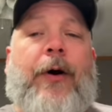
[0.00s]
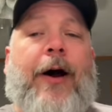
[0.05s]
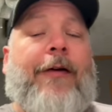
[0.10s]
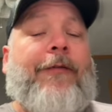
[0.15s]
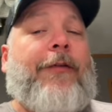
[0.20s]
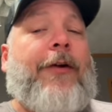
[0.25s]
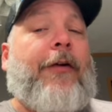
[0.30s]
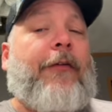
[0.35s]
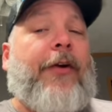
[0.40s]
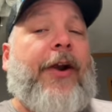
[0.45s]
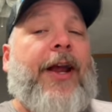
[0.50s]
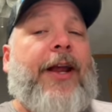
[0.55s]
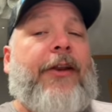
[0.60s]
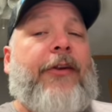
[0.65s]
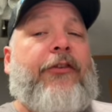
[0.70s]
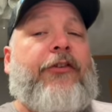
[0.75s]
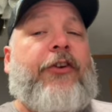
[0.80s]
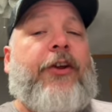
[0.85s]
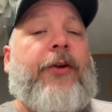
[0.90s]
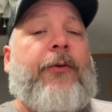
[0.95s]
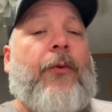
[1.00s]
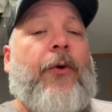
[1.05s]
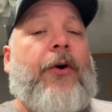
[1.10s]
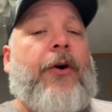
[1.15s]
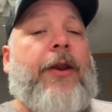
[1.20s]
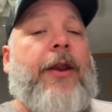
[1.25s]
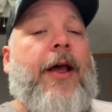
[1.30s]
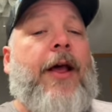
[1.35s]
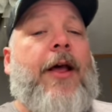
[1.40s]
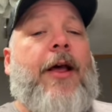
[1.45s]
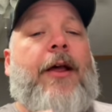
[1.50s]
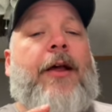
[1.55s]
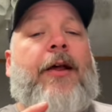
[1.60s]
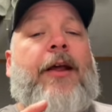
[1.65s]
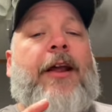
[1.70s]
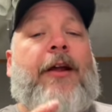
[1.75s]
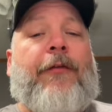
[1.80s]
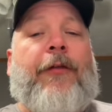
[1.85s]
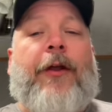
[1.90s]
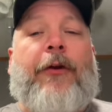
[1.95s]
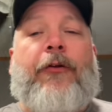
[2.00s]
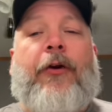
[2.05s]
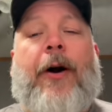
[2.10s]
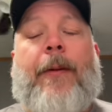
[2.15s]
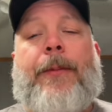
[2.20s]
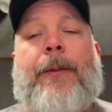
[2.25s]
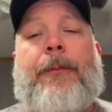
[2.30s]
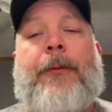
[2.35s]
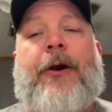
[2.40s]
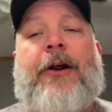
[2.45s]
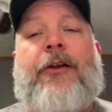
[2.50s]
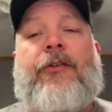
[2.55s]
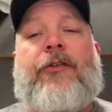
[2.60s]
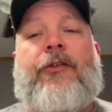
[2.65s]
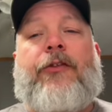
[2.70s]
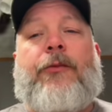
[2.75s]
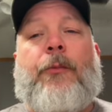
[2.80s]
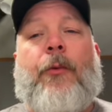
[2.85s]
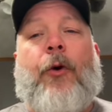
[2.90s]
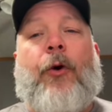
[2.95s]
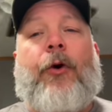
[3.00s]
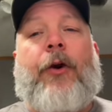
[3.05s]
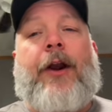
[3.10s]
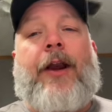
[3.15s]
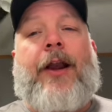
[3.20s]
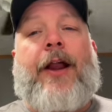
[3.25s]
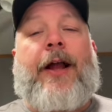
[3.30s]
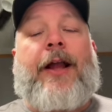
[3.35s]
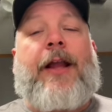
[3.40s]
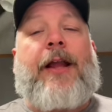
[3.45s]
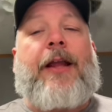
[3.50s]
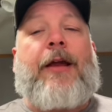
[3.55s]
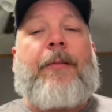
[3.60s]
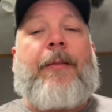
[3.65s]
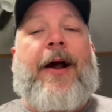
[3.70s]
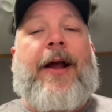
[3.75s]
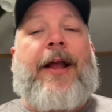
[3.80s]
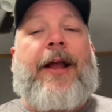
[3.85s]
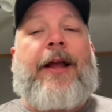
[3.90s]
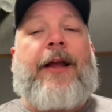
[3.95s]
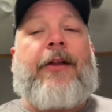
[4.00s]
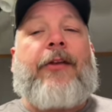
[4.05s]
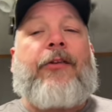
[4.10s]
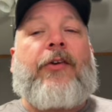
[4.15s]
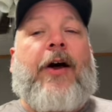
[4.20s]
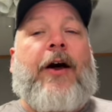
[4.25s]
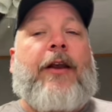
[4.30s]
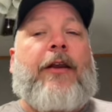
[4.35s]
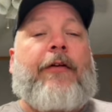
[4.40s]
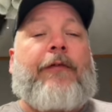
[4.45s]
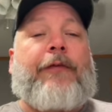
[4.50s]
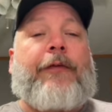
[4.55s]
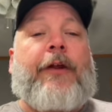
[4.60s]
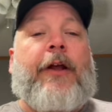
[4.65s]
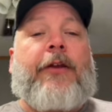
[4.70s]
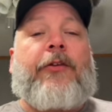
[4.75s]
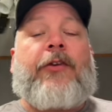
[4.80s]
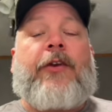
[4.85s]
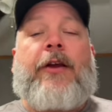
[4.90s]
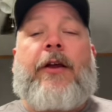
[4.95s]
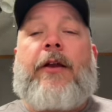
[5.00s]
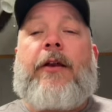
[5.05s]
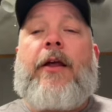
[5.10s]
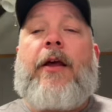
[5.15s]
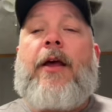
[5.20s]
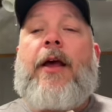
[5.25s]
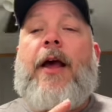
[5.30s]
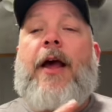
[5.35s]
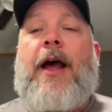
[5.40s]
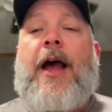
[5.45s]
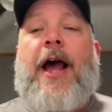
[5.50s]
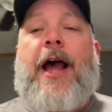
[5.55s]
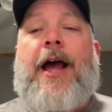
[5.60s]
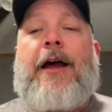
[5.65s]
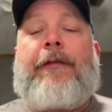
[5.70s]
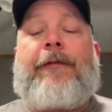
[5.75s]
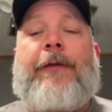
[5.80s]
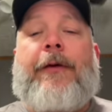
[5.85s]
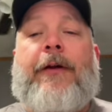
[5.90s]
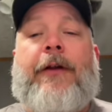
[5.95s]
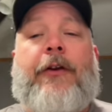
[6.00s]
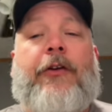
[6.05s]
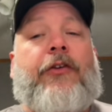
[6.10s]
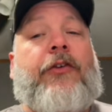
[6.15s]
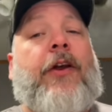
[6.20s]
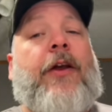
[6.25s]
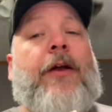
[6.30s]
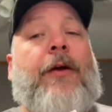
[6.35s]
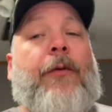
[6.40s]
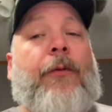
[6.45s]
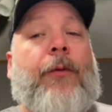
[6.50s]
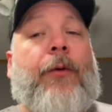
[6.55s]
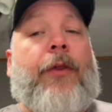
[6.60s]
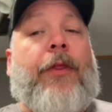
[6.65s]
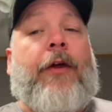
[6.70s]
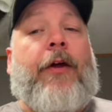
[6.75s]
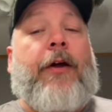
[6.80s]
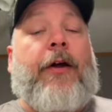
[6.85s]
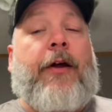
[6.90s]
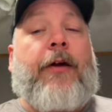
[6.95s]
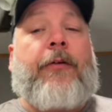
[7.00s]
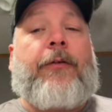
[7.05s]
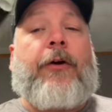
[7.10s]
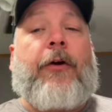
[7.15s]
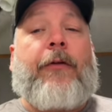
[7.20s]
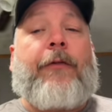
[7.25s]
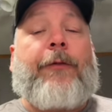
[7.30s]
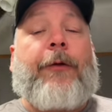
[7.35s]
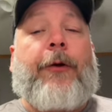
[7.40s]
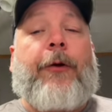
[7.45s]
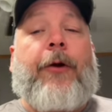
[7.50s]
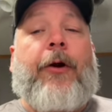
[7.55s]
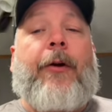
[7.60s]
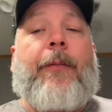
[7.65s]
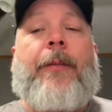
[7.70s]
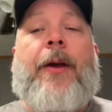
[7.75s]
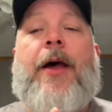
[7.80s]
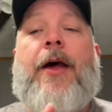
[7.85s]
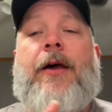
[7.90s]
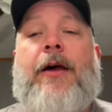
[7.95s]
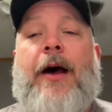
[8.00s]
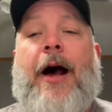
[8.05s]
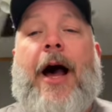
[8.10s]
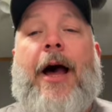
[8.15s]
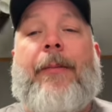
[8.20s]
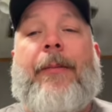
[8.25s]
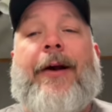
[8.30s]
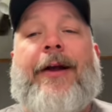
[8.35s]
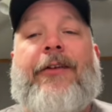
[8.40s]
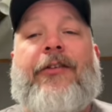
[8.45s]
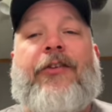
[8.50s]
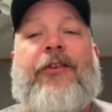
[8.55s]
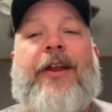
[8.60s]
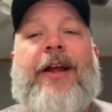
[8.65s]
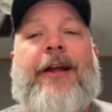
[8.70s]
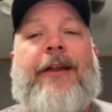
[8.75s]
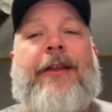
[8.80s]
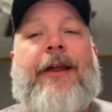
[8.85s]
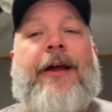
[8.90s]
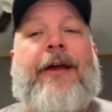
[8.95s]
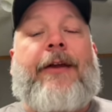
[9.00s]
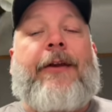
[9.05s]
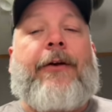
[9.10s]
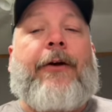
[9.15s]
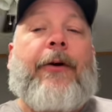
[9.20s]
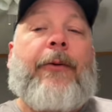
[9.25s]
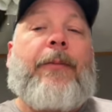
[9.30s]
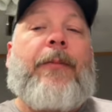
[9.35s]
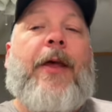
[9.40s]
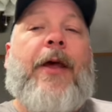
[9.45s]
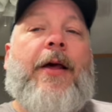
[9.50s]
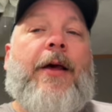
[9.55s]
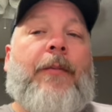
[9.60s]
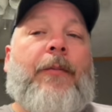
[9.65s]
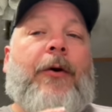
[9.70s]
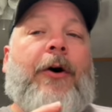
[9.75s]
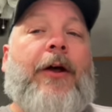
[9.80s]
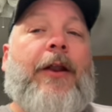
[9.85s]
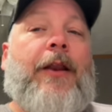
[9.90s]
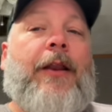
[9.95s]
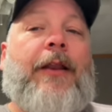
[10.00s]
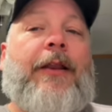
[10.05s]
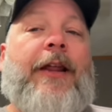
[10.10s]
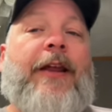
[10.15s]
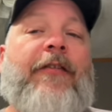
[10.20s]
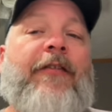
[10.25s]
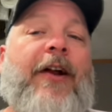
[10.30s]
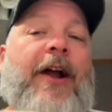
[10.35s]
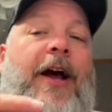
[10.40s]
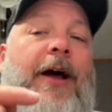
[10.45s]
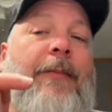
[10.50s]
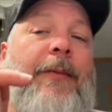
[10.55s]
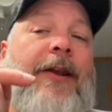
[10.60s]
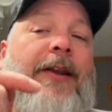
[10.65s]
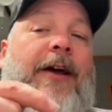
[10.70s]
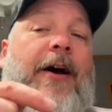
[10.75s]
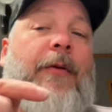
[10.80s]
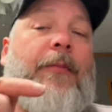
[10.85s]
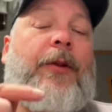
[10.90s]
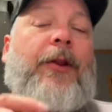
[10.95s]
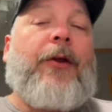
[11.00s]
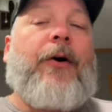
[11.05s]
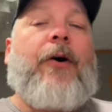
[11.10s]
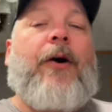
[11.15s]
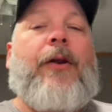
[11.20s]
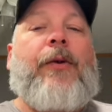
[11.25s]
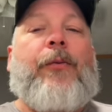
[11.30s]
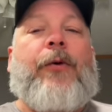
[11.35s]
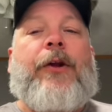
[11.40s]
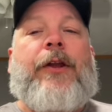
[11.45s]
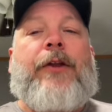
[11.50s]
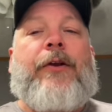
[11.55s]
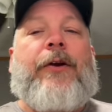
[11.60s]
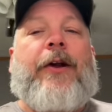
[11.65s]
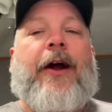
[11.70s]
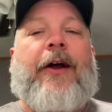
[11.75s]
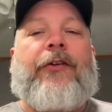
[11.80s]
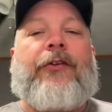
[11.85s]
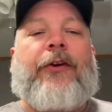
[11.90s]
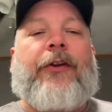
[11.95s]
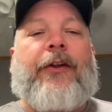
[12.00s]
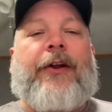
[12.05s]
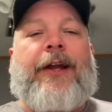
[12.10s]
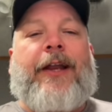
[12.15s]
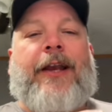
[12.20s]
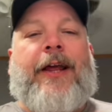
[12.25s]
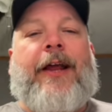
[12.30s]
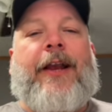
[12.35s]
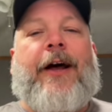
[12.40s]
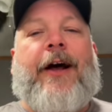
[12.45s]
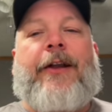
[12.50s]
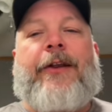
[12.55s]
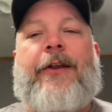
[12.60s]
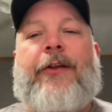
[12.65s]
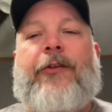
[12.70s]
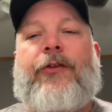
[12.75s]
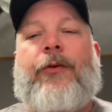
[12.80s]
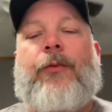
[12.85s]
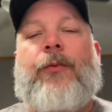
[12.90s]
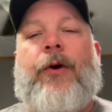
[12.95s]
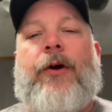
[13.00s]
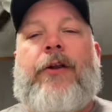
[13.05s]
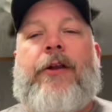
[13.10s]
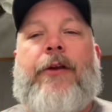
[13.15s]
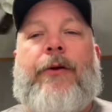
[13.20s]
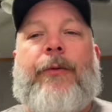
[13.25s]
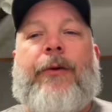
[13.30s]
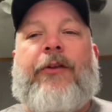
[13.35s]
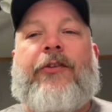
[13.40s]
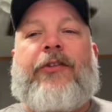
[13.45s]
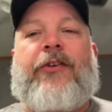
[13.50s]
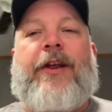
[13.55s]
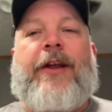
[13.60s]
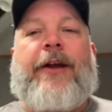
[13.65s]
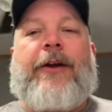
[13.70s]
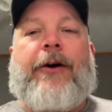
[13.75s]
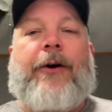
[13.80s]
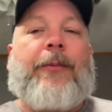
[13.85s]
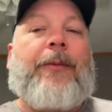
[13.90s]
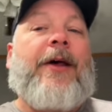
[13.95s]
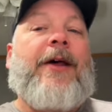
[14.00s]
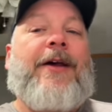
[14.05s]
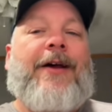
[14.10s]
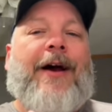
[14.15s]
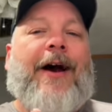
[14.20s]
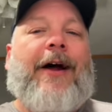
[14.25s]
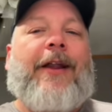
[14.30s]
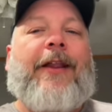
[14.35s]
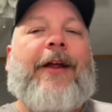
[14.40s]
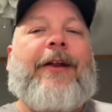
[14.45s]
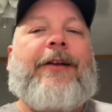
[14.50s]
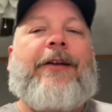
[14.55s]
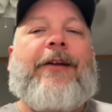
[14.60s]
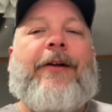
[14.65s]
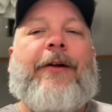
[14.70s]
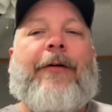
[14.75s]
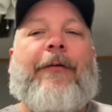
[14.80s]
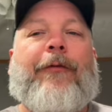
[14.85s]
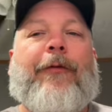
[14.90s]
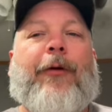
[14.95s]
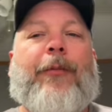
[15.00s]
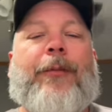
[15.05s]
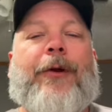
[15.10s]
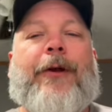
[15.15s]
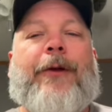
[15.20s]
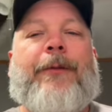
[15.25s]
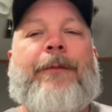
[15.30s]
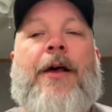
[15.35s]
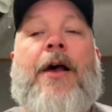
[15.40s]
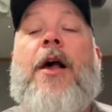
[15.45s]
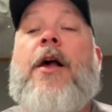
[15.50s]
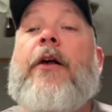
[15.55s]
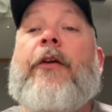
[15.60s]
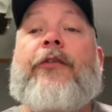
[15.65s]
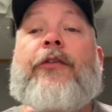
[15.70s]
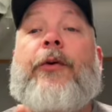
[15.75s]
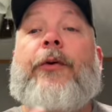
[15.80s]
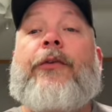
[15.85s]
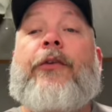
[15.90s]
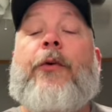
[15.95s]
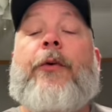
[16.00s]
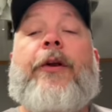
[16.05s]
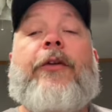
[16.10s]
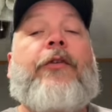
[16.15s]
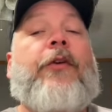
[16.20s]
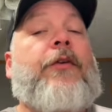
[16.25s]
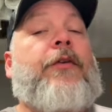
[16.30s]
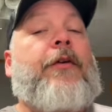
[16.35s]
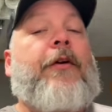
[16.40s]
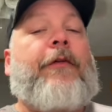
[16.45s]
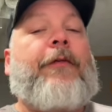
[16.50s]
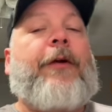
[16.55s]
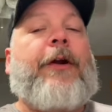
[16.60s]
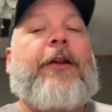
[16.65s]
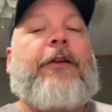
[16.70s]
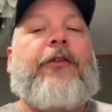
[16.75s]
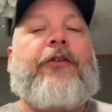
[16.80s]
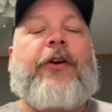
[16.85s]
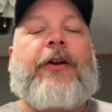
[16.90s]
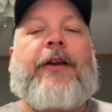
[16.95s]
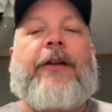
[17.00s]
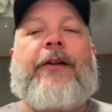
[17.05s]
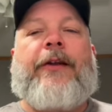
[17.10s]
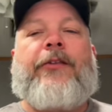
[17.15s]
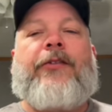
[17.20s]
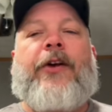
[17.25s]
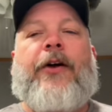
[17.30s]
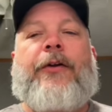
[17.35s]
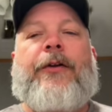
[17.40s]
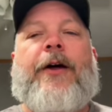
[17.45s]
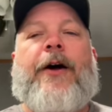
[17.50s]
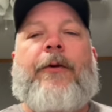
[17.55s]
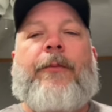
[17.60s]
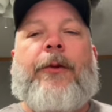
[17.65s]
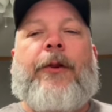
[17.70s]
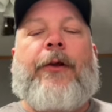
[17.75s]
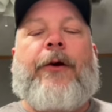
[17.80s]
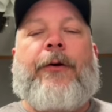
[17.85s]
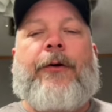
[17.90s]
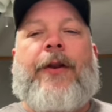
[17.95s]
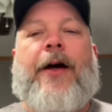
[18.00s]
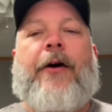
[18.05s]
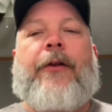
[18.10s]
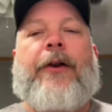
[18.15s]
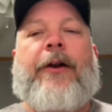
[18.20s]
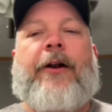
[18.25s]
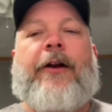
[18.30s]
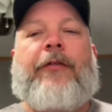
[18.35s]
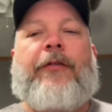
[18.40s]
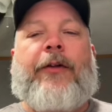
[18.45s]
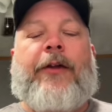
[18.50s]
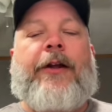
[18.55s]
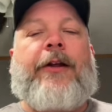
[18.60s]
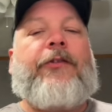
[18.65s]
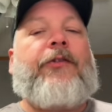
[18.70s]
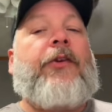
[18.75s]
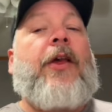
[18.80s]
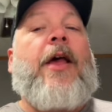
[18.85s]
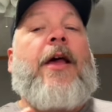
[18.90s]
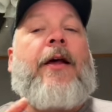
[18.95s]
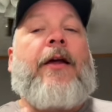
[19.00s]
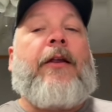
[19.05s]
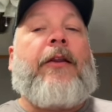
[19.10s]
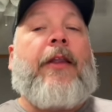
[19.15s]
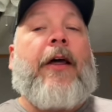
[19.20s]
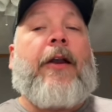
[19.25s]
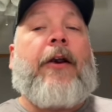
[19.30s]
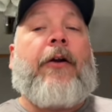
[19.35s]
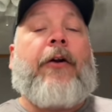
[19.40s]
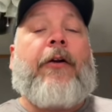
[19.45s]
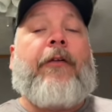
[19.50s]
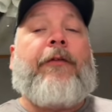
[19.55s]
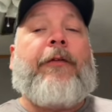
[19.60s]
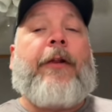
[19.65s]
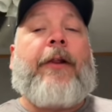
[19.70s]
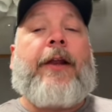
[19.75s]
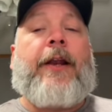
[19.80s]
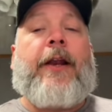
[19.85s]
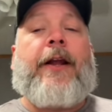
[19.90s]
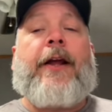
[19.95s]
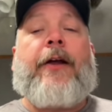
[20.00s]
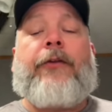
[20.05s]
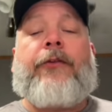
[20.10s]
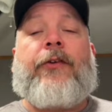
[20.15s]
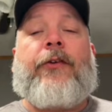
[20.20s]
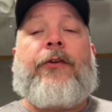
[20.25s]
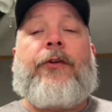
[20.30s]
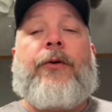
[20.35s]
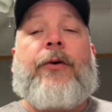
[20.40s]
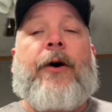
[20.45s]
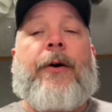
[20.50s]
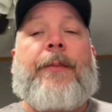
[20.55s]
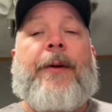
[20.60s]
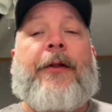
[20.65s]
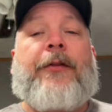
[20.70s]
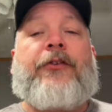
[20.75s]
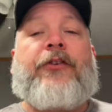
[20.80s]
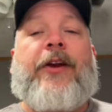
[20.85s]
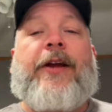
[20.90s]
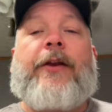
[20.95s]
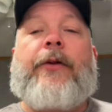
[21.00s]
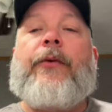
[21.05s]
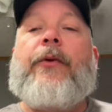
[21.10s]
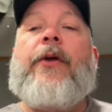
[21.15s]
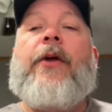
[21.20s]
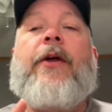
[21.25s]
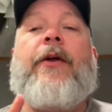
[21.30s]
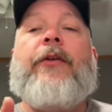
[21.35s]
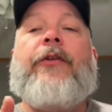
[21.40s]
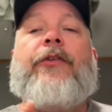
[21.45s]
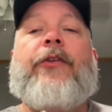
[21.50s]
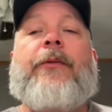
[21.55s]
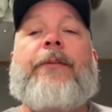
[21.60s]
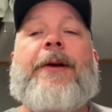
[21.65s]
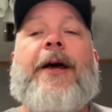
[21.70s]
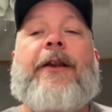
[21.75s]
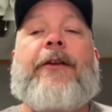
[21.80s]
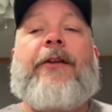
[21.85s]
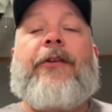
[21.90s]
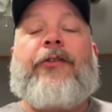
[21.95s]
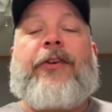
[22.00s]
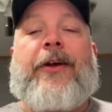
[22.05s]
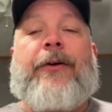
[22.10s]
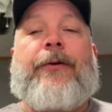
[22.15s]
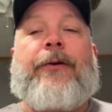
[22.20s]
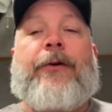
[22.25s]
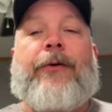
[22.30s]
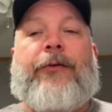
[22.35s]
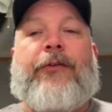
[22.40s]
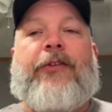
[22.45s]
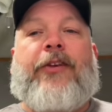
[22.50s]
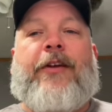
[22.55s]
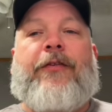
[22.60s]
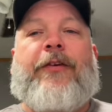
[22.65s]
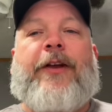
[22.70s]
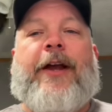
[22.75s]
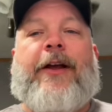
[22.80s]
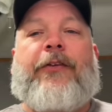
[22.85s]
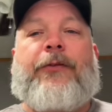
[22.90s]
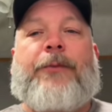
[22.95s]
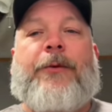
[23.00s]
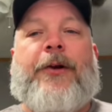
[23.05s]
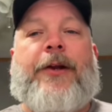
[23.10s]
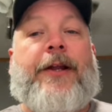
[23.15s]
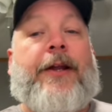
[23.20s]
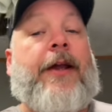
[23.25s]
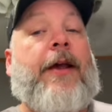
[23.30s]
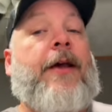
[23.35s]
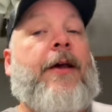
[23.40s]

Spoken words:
I've never had a G1. If they drop the prices more and I can get my hands on a flex head 1/2 inch with a comfort grip, I might snag that up. But leave a comment down below on what you guys are looking at on this and what you would snag up. I'd like to hear from you. So as always, don't forget to check the links out down below. Down there I have links that are affiliate accounts that do help out the channel. Some got discount codes to save you guys money.